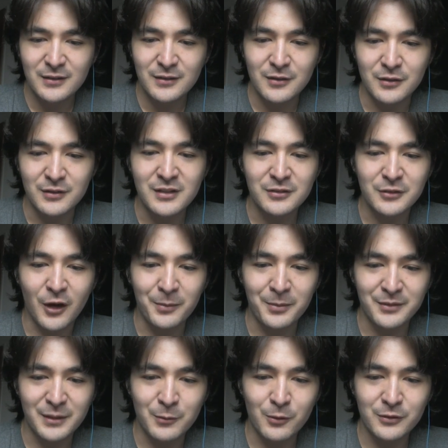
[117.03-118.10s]
These
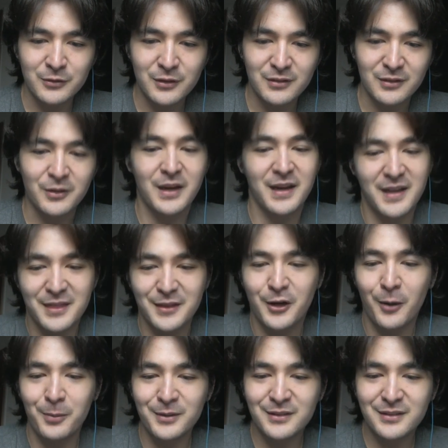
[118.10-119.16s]
goblins, they will just... Okay, the
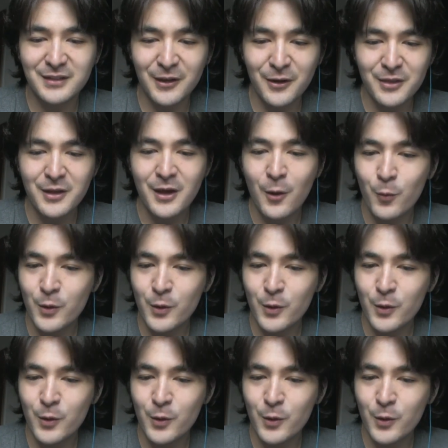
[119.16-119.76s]
goblin's down.